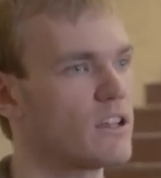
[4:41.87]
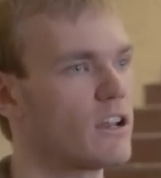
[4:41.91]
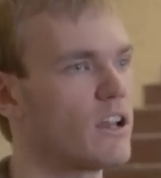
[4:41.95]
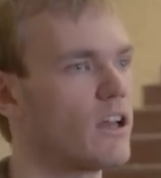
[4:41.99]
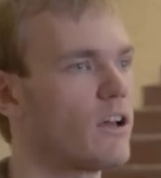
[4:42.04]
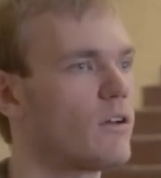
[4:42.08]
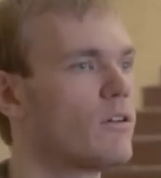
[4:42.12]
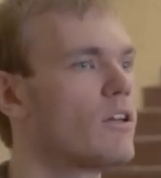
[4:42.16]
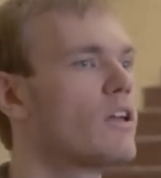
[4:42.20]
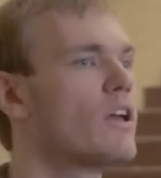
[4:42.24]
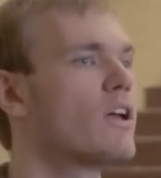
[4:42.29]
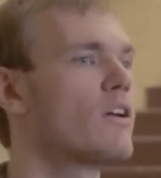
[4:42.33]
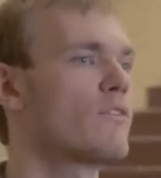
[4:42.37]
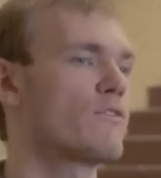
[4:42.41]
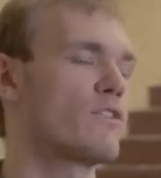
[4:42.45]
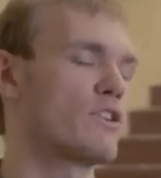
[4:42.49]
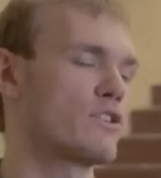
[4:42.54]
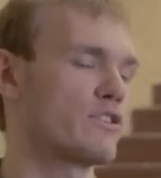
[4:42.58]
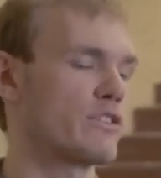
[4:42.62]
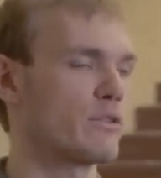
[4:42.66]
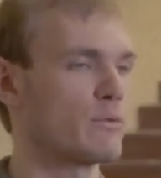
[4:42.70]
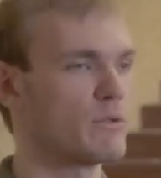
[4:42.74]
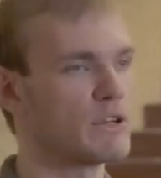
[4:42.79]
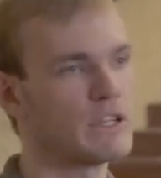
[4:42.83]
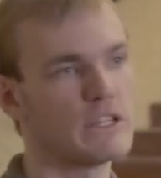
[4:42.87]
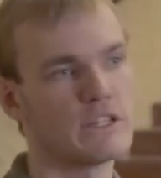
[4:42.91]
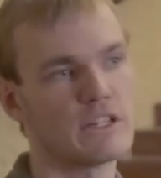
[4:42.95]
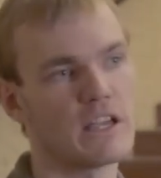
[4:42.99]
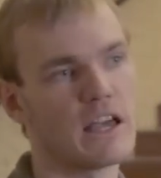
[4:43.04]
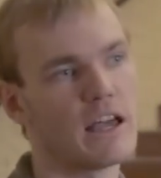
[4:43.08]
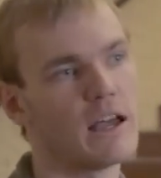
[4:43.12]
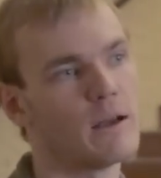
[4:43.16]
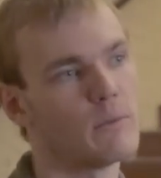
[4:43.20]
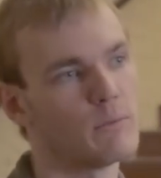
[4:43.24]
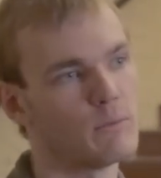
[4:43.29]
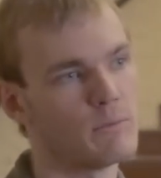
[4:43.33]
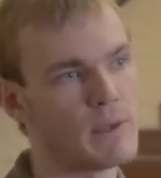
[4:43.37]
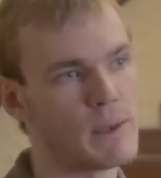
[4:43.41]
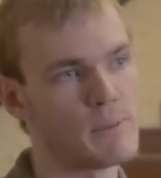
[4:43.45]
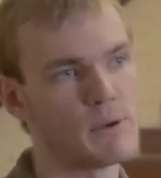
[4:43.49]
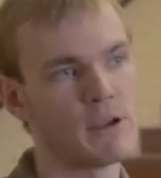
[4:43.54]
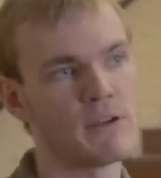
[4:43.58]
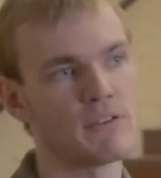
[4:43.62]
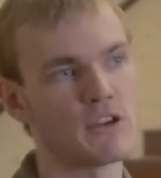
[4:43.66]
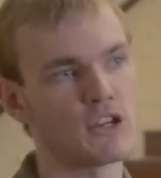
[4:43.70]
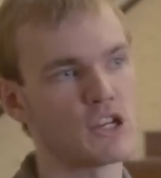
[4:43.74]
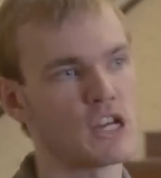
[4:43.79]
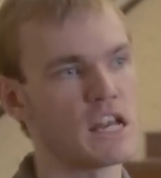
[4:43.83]
You know, first it was uh, maybe
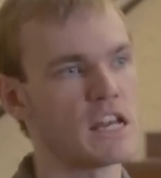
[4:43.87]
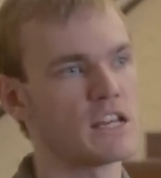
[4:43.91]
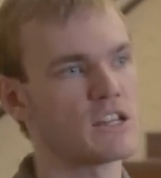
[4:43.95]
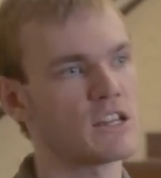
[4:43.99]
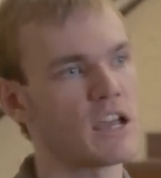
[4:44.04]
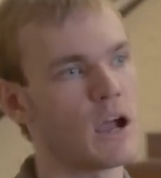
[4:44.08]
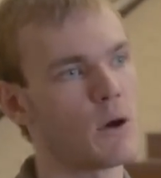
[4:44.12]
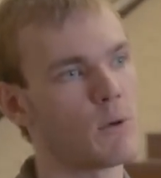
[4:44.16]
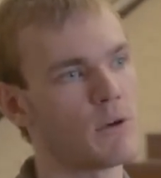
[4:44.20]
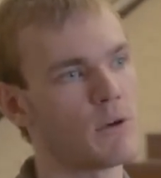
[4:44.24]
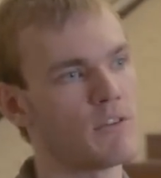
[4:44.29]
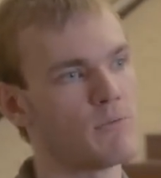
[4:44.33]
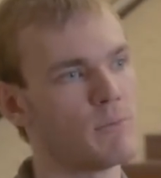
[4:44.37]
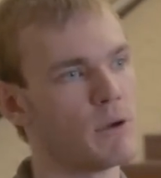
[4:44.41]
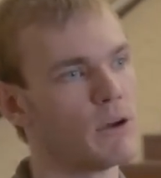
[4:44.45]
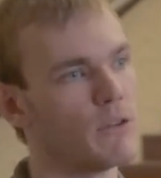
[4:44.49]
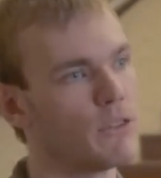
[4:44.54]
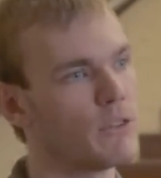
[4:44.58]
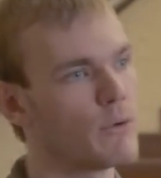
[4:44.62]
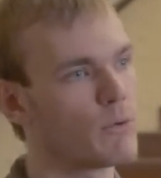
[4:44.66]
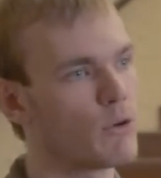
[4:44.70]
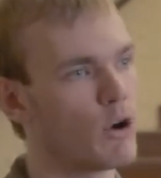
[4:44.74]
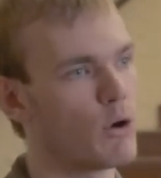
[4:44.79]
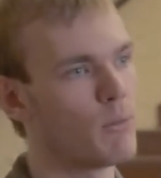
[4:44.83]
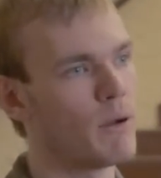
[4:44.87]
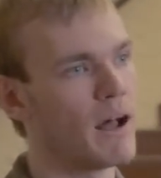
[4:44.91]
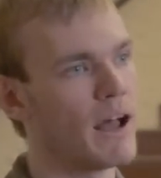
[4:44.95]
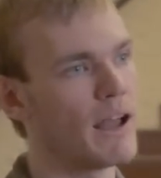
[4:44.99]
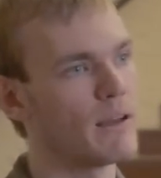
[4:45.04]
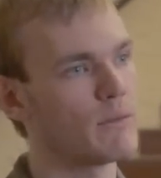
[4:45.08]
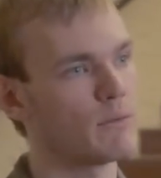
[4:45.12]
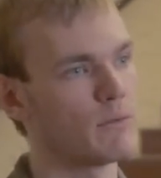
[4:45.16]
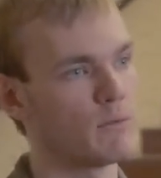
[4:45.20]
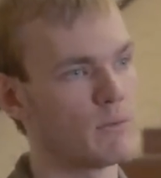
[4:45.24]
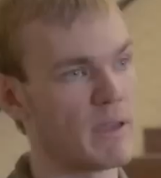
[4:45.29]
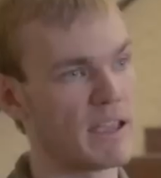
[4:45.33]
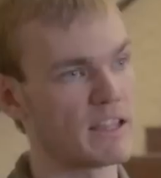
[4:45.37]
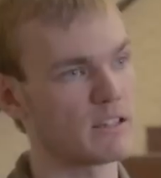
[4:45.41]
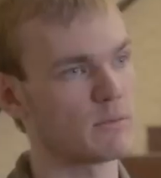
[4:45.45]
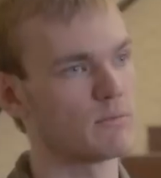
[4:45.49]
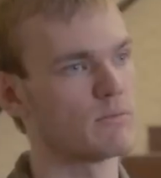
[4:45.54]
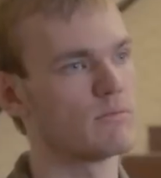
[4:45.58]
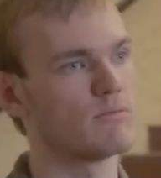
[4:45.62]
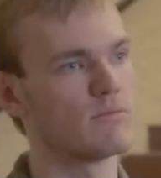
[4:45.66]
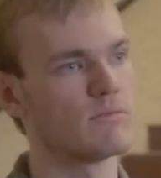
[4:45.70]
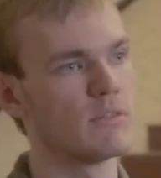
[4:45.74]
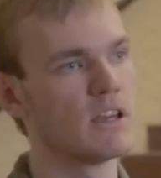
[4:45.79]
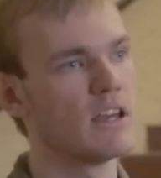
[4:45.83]
we have to change how we built the robot and make
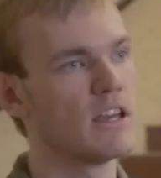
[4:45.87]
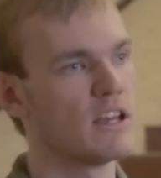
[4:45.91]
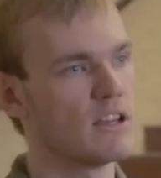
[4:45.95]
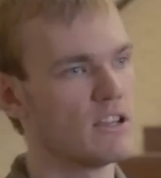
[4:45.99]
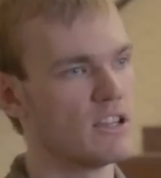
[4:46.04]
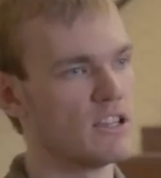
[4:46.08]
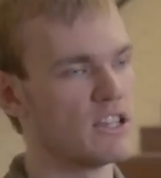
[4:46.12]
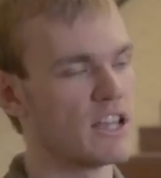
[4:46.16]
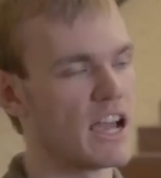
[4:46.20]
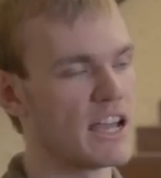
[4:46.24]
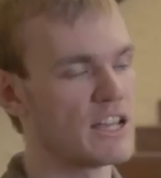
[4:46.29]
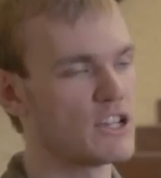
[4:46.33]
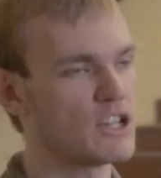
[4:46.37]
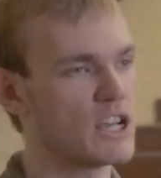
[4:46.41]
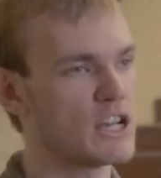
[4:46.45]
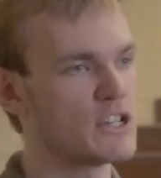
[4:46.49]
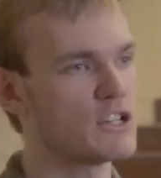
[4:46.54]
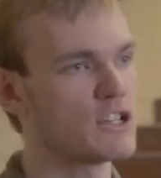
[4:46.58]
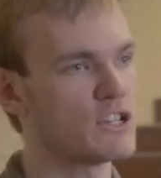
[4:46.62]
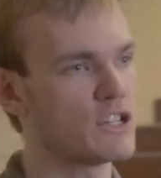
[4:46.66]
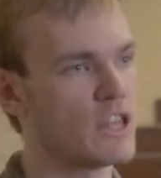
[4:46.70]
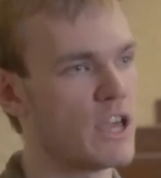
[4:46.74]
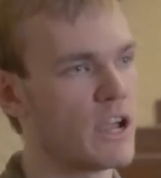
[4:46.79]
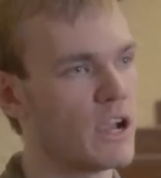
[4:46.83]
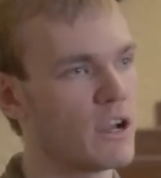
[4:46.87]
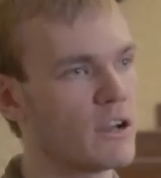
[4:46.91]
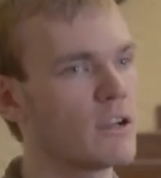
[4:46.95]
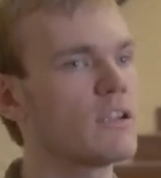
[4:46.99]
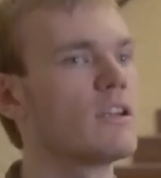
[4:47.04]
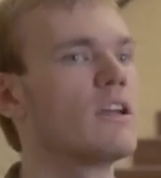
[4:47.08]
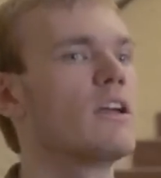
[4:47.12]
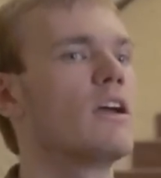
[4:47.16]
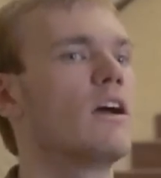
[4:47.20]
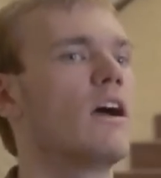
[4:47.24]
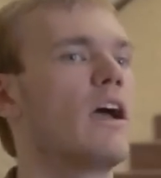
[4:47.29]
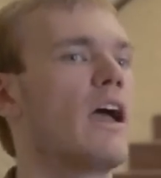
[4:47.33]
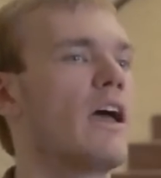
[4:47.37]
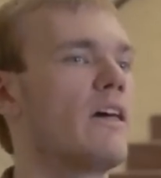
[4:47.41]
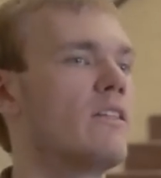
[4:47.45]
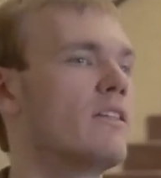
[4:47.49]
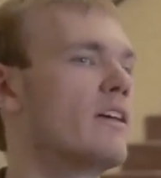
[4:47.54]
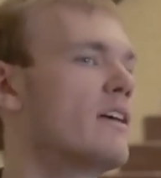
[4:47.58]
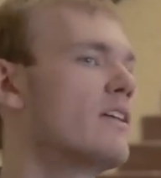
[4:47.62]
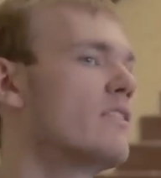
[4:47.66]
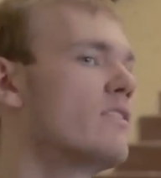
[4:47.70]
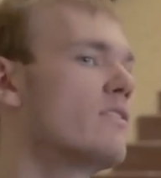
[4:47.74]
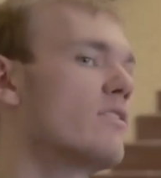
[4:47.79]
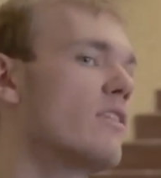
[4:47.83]
some design changes there, and
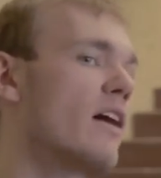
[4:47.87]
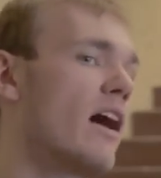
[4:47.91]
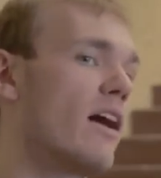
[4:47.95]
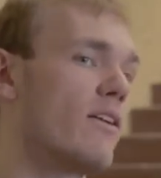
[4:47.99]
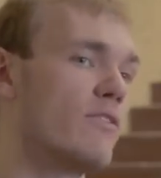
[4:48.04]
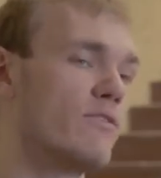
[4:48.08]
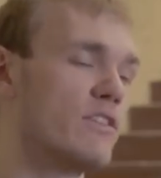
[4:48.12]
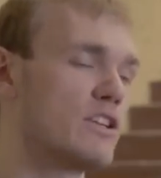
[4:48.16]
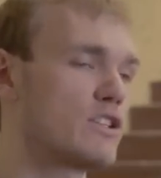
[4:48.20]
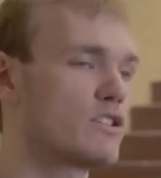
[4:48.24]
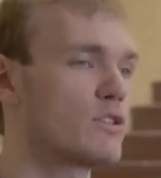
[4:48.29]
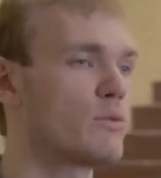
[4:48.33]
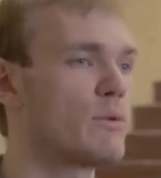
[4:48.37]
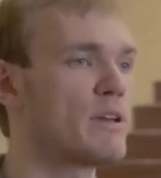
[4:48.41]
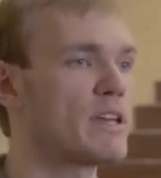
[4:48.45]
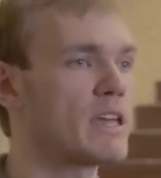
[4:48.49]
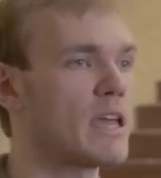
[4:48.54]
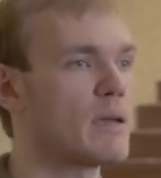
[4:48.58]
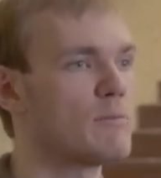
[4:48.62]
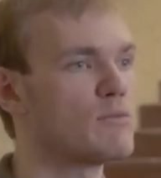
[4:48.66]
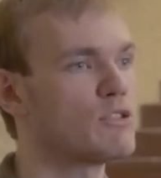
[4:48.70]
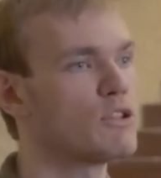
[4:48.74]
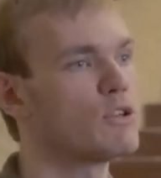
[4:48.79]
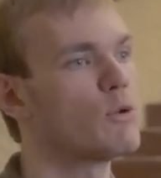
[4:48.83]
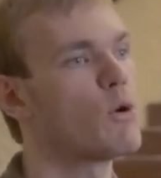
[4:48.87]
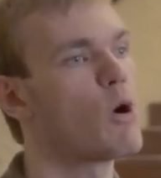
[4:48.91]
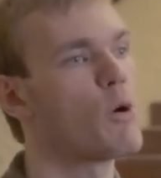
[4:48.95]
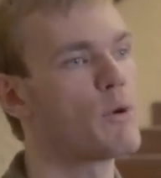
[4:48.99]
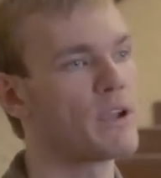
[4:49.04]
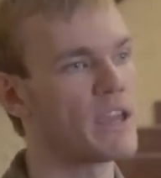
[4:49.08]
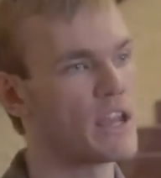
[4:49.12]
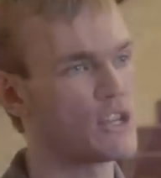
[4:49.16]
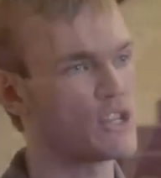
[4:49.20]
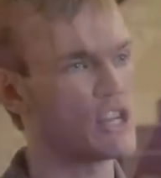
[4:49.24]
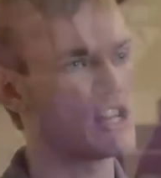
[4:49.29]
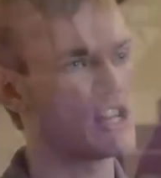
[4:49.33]
then uh, eventually we came to well, we got to